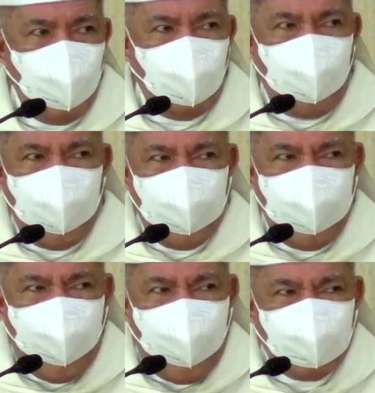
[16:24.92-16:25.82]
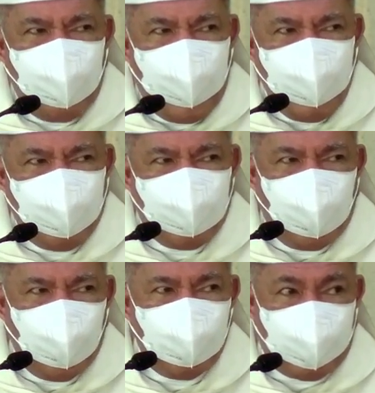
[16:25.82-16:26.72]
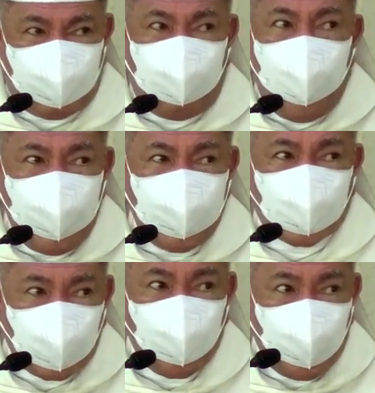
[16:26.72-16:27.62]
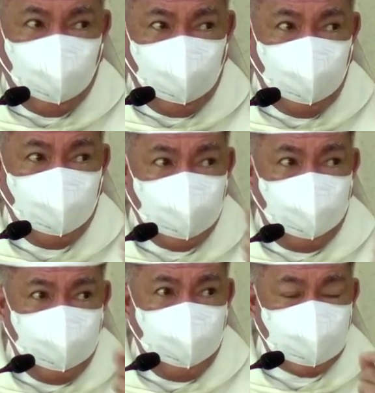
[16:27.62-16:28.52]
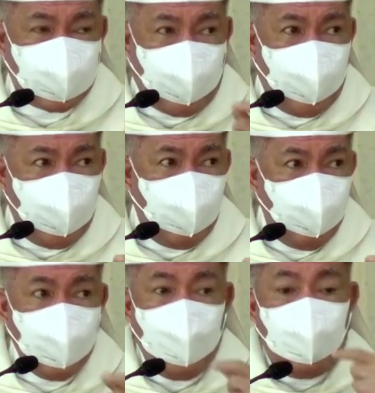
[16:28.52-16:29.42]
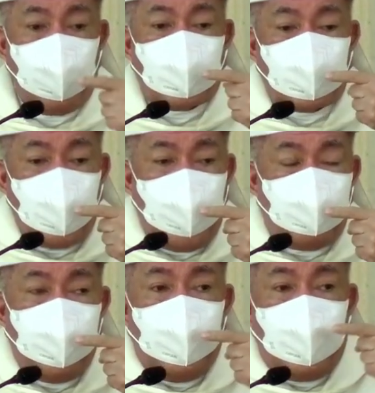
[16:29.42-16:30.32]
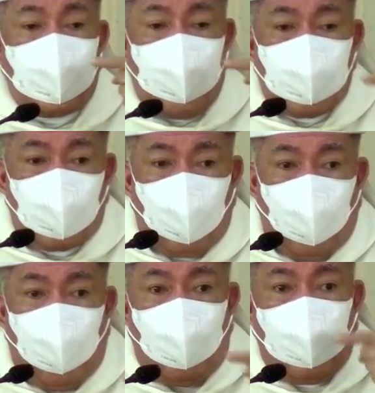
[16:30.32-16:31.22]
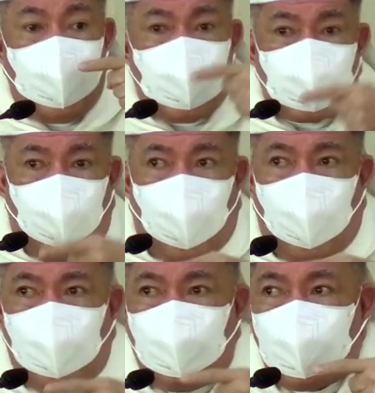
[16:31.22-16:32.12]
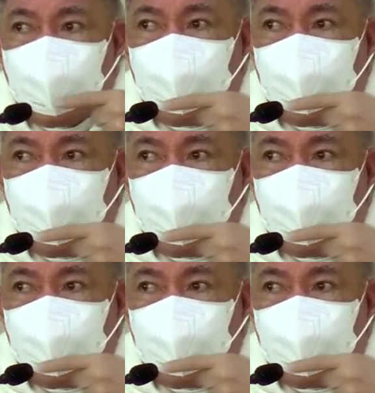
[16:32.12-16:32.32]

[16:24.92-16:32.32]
Very unbelievable, but very true. In Israel, the sheep can call His own.